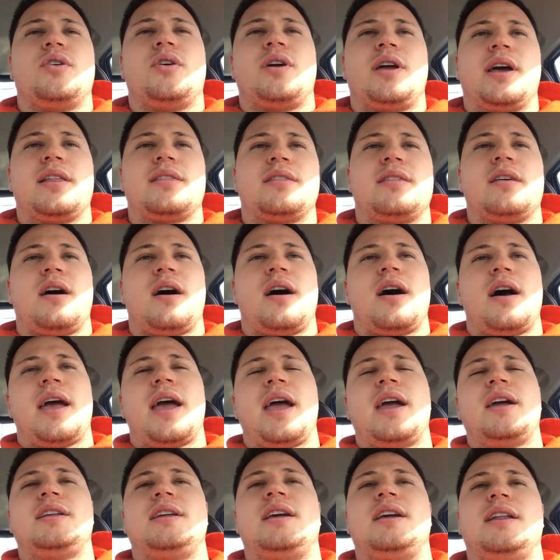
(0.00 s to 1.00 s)
you get the
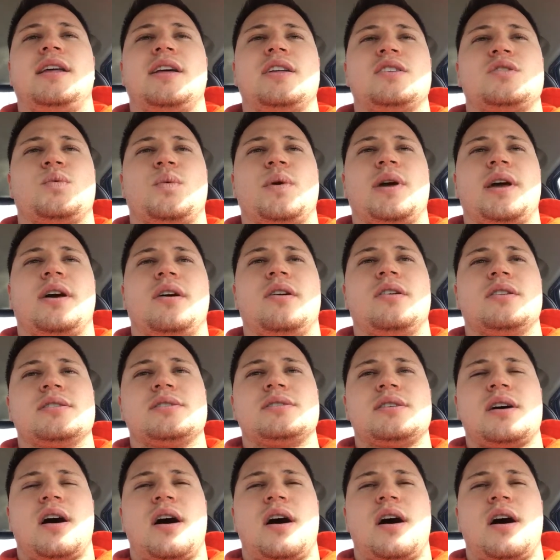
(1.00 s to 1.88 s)
18-inch wheels,